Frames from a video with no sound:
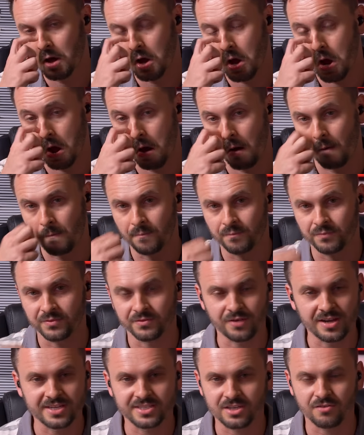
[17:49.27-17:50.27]
Um,
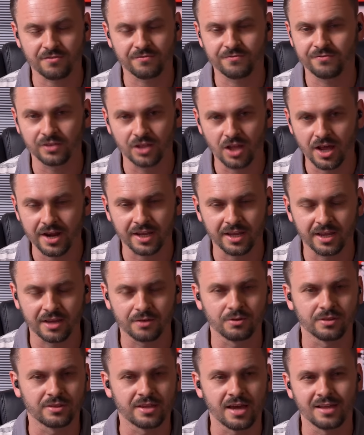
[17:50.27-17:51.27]
if I start flooding
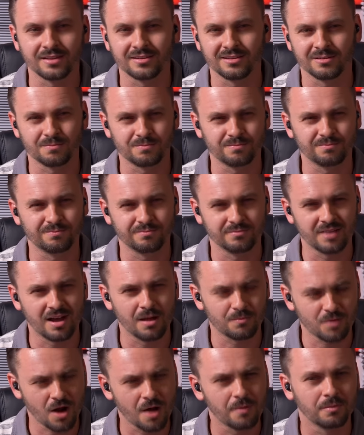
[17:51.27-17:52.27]
it with that, they'll
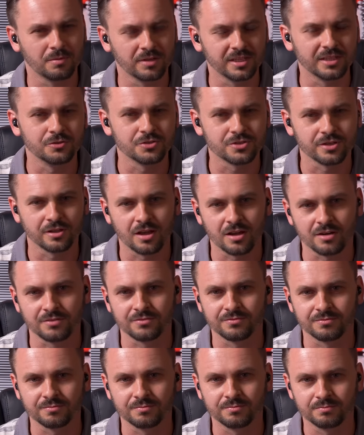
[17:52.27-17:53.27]
I'll probably lose a lot
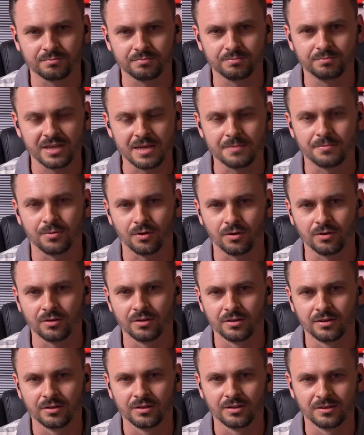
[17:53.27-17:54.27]
of people.